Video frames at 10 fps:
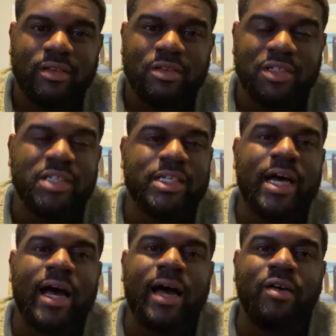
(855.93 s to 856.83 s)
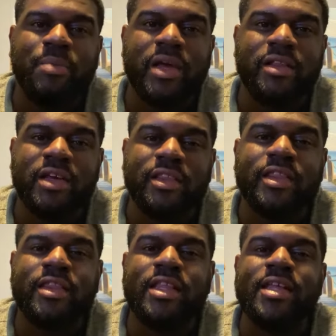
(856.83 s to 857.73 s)
GTI will be in the
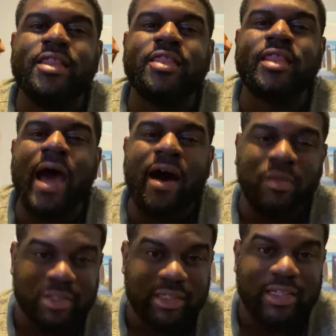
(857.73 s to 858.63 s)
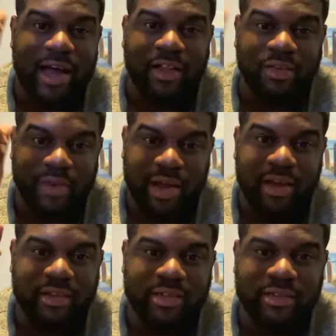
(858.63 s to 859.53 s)
$1,000
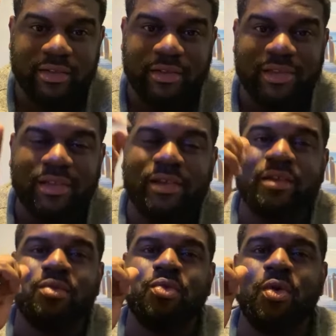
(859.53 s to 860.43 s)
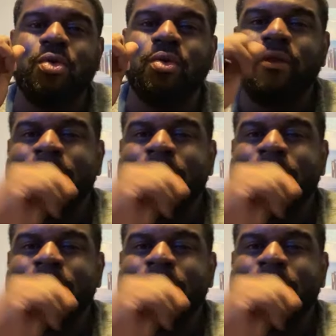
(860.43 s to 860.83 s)
range. Whew.